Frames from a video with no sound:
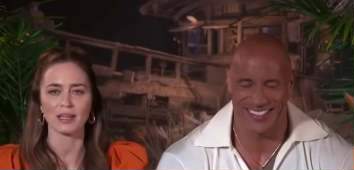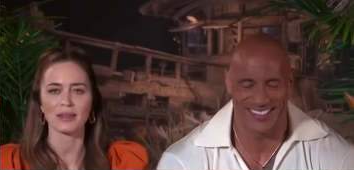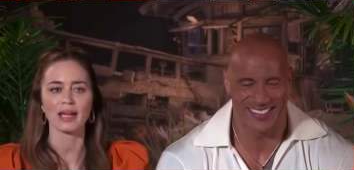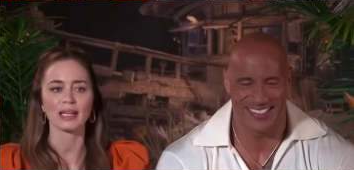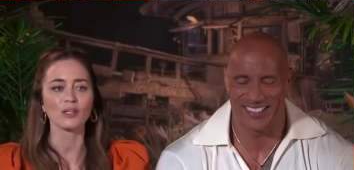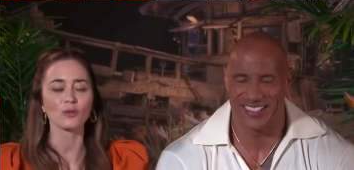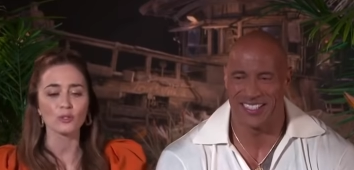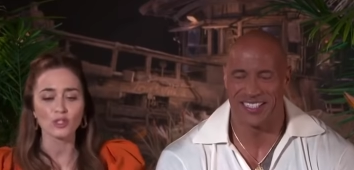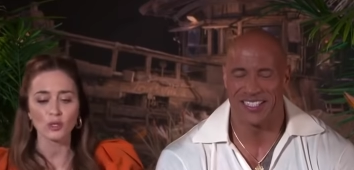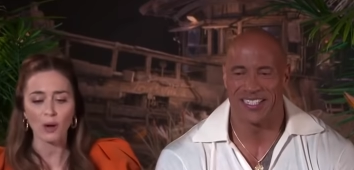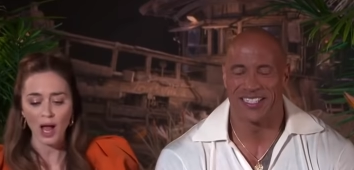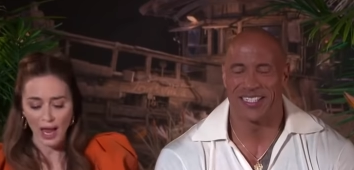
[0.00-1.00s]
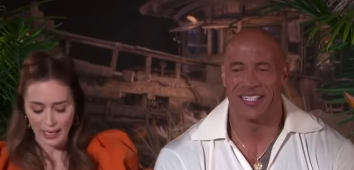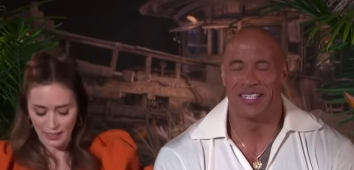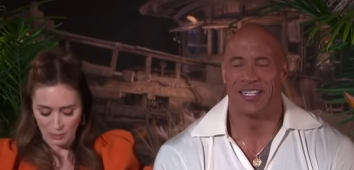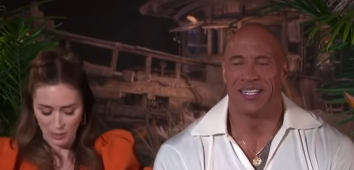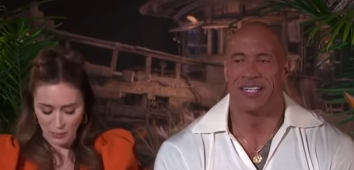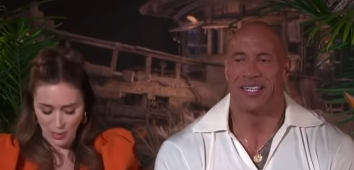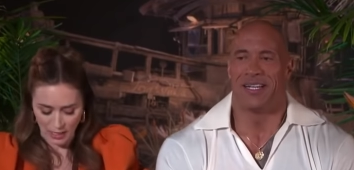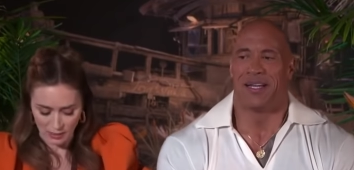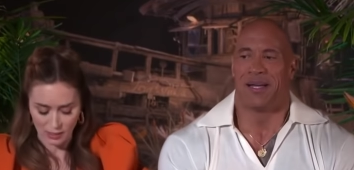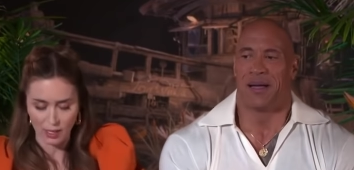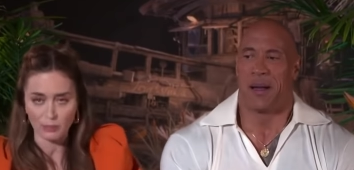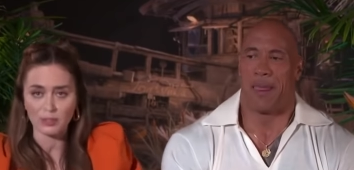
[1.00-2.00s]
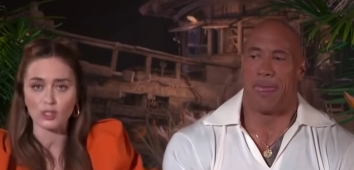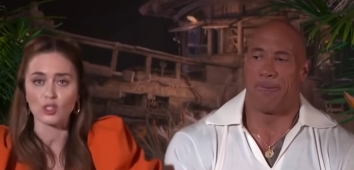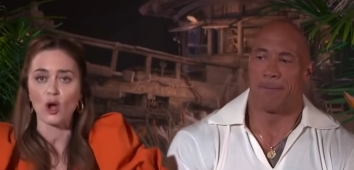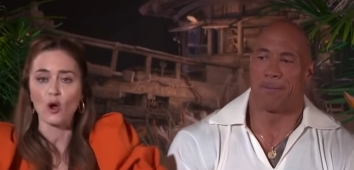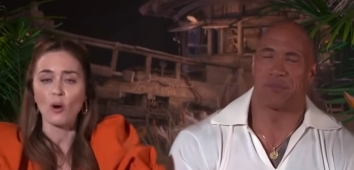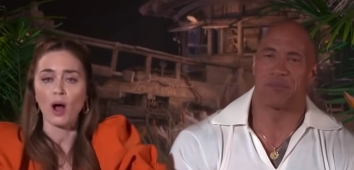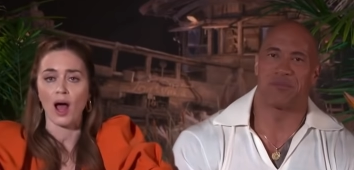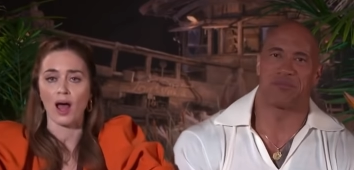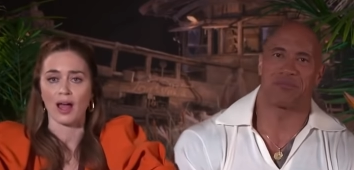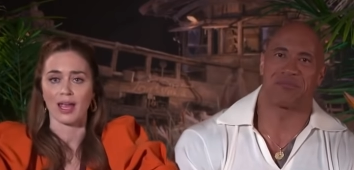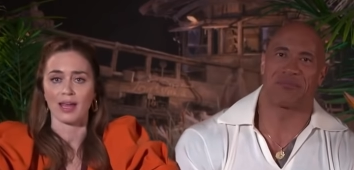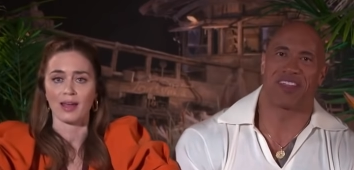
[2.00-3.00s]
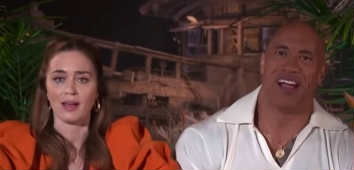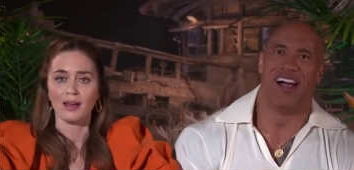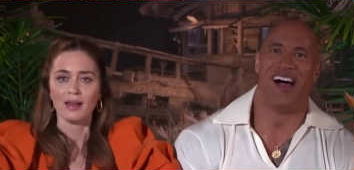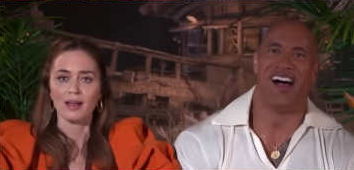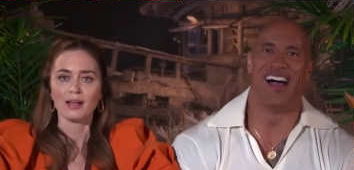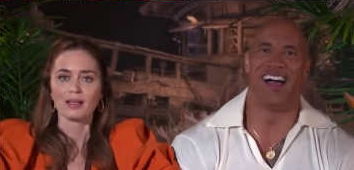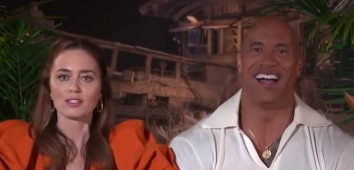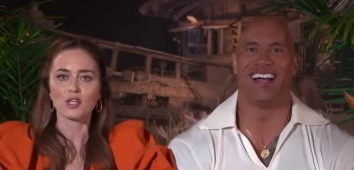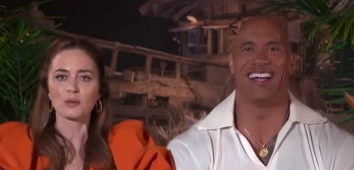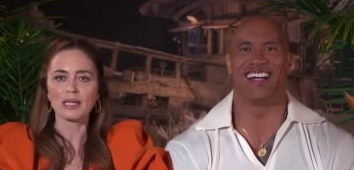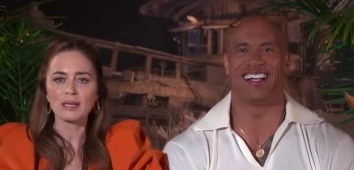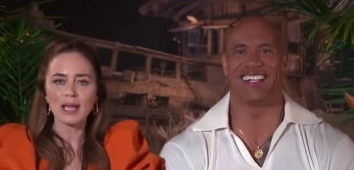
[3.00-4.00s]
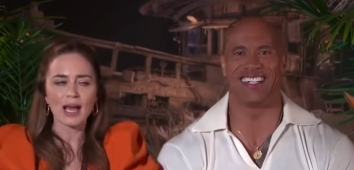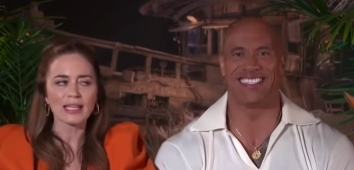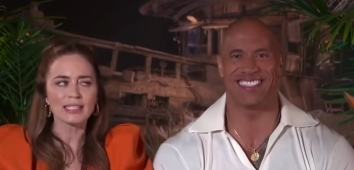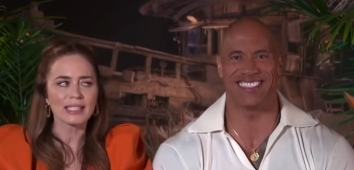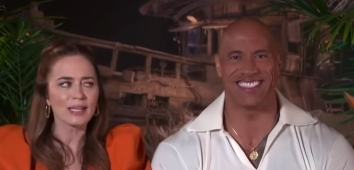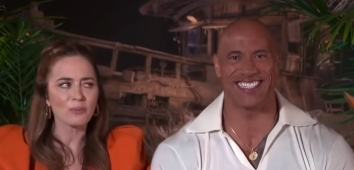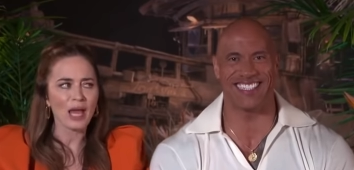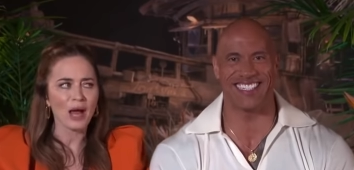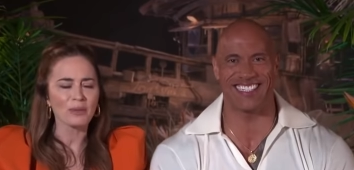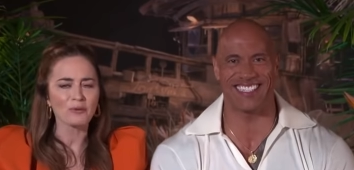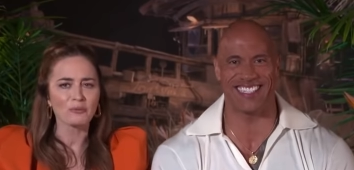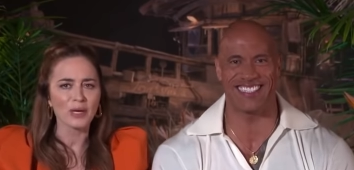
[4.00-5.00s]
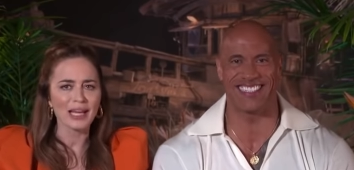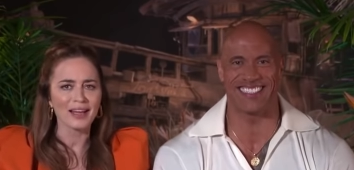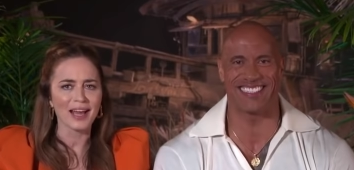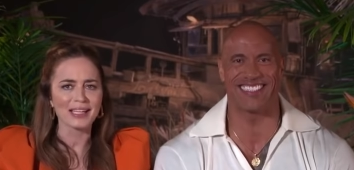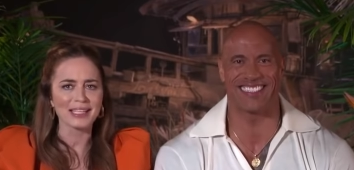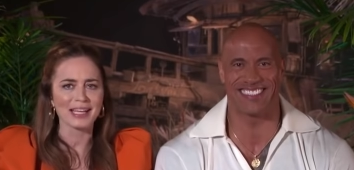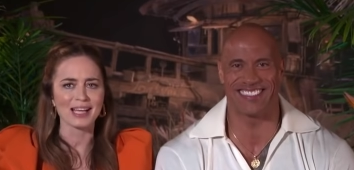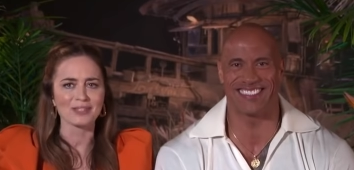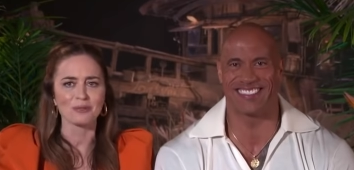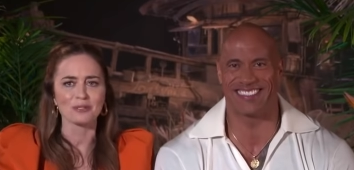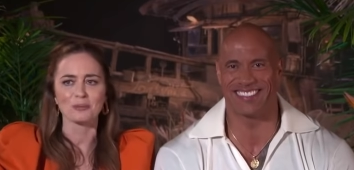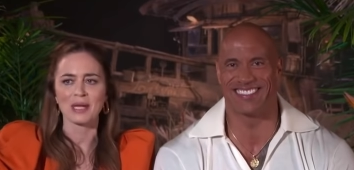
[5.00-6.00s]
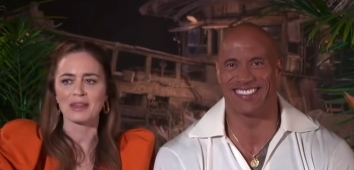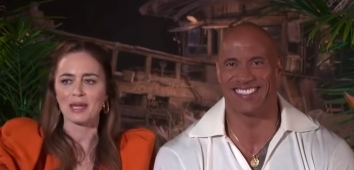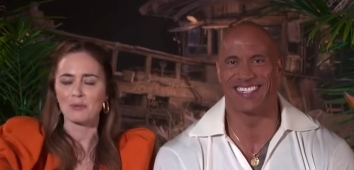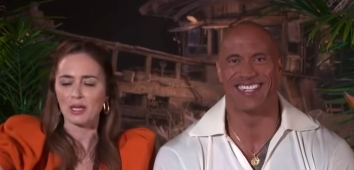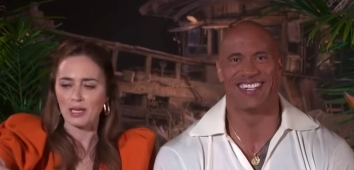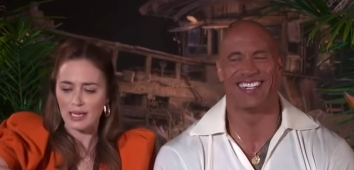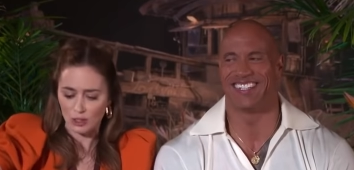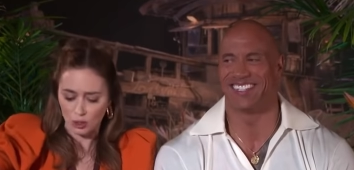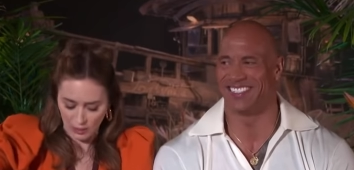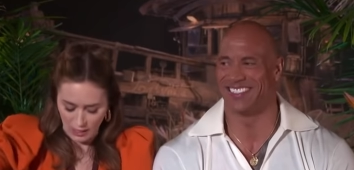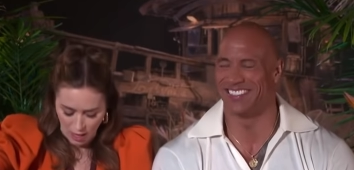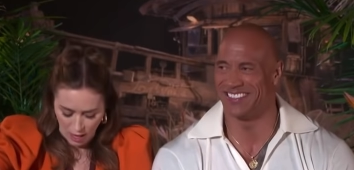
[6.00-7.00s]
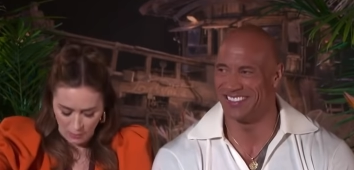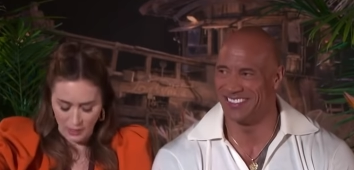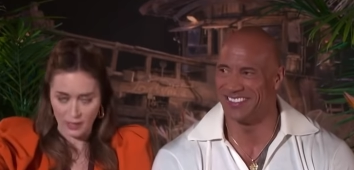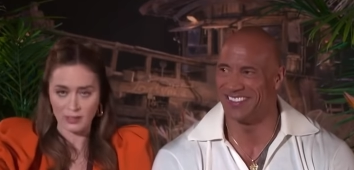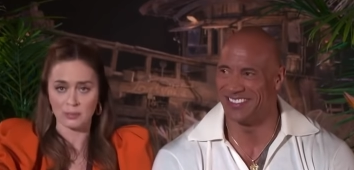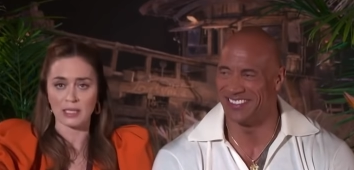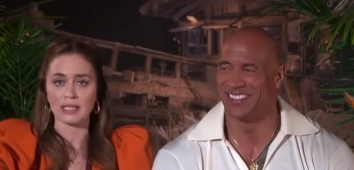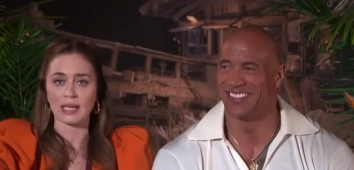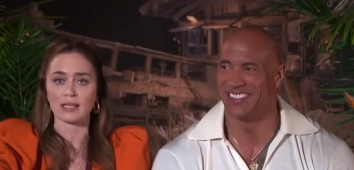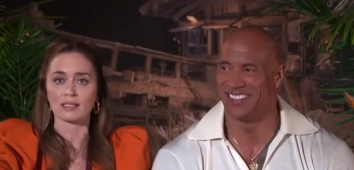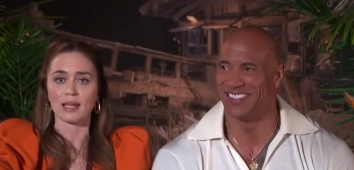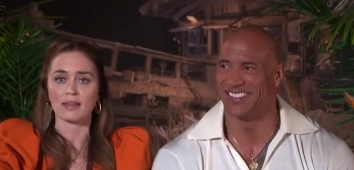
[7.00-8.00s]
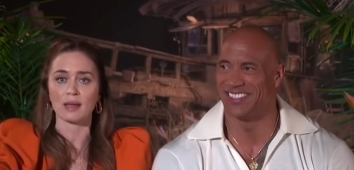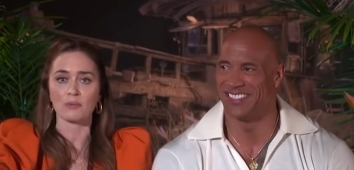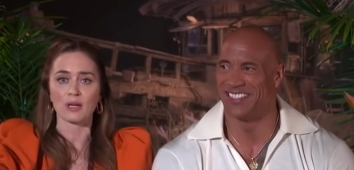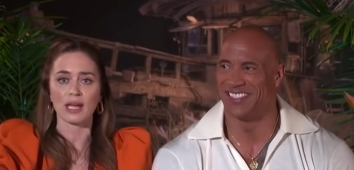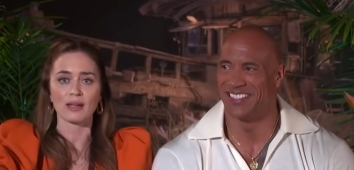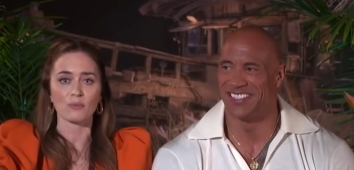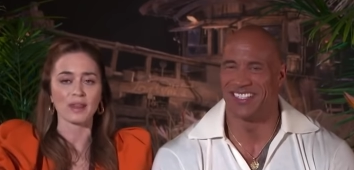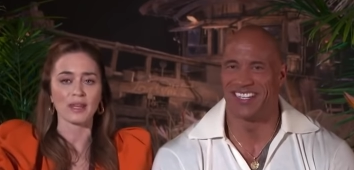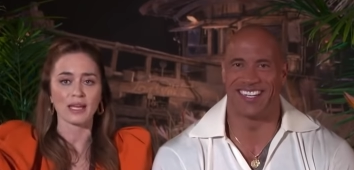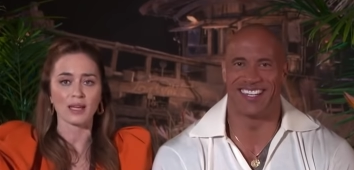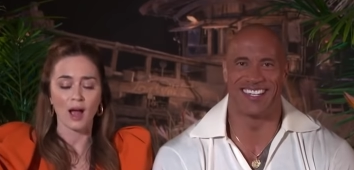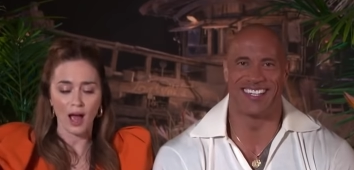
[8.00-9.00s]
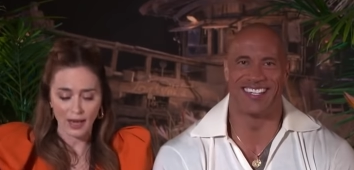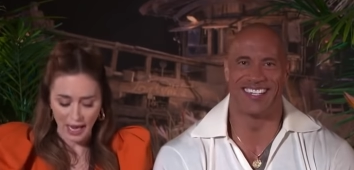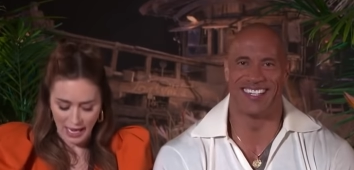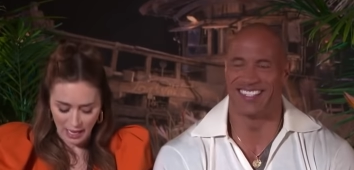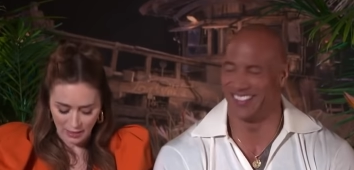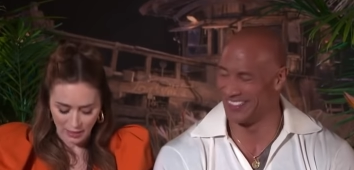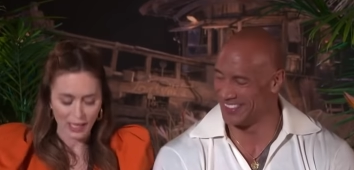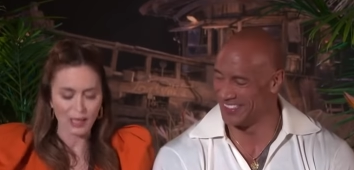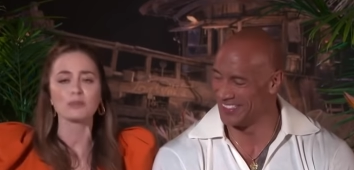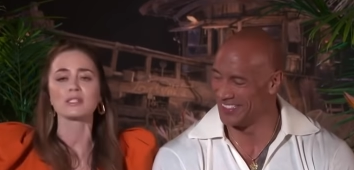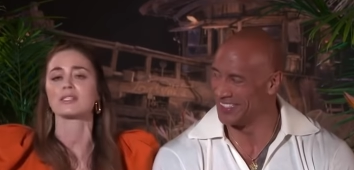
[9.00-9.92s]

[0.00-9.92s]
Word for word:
Speaker 1: like that. He also hiked my pants up so high. So he did it without me realizing as we were swinging. They were literally up under my tits. And then when they cut, it was